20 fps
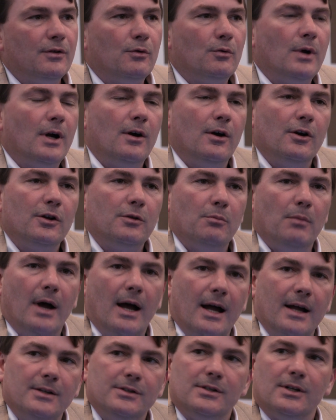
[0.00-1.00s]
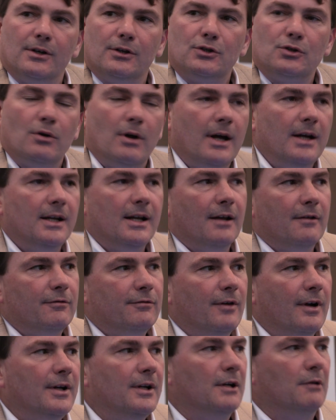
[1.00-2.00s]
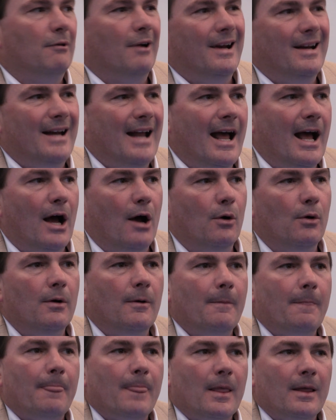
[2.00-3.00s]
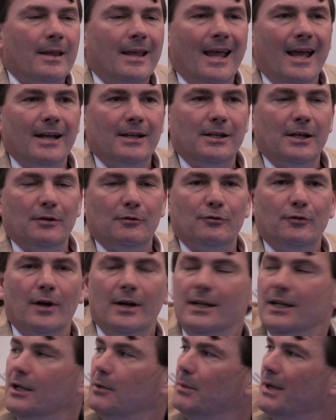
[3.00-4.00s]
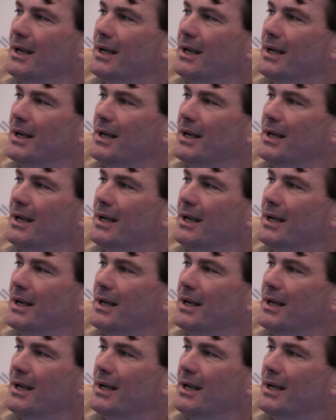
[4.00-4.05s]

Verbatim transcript: of the rare earth mines that are trying to get funding right now can't get funding